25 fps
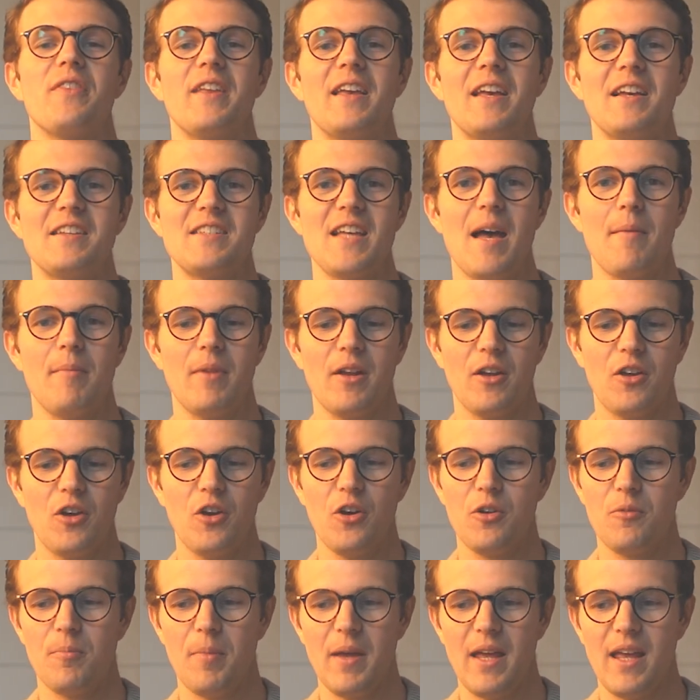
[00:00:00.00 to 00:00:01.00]
The examiner
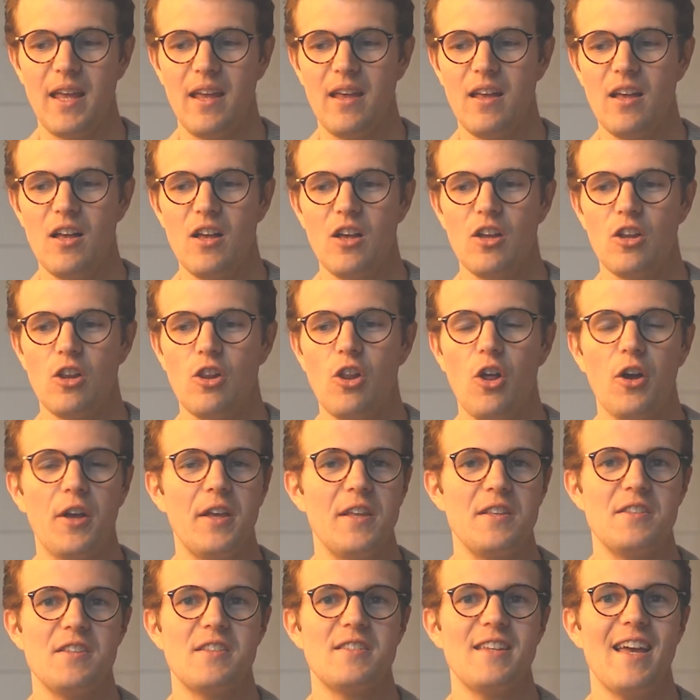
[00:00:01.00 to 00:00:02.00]
could be
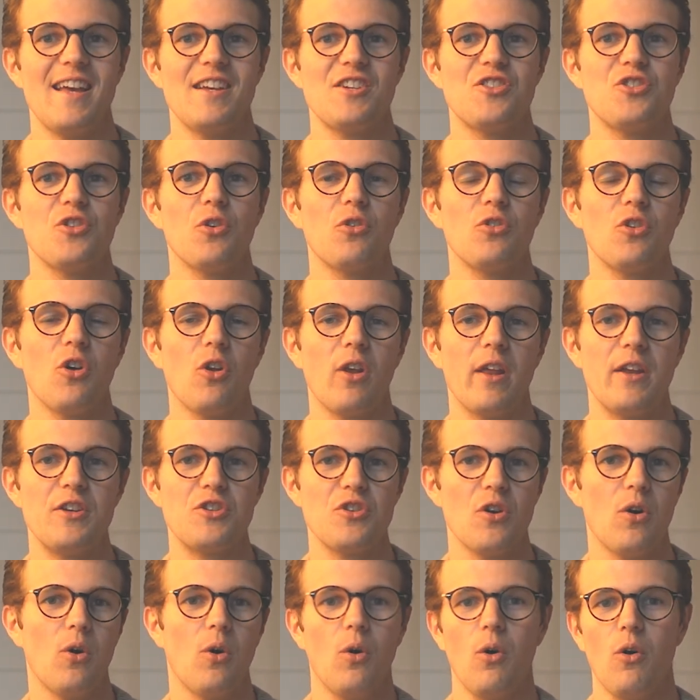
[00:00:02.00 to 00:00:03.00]
looking to test your
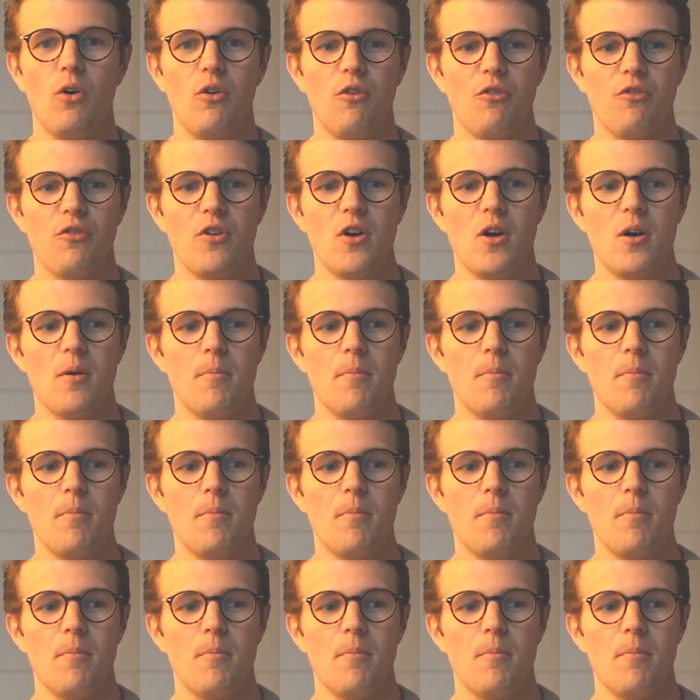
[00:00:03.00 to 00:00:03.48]
knowledge of